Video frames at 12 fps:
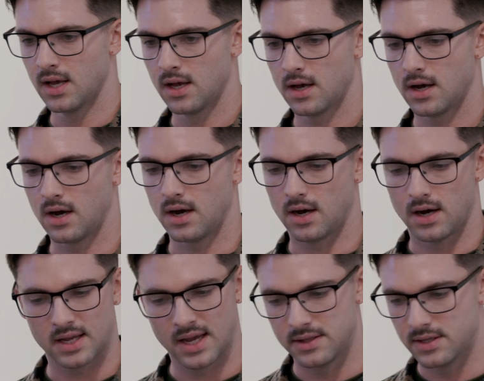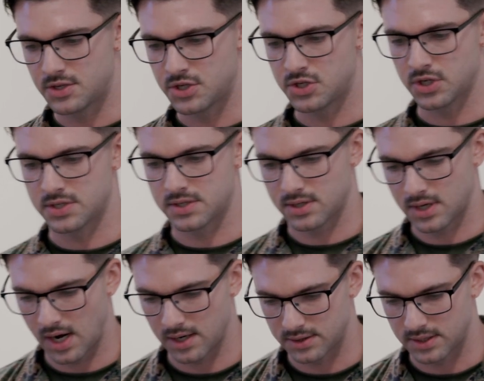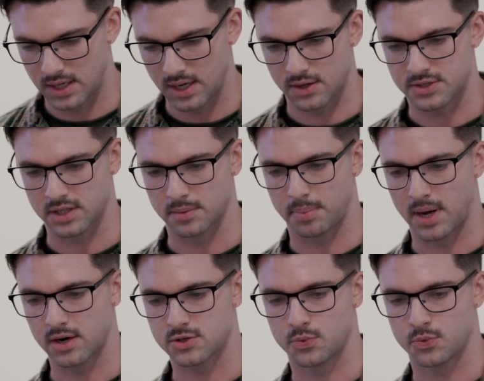once we understand that we're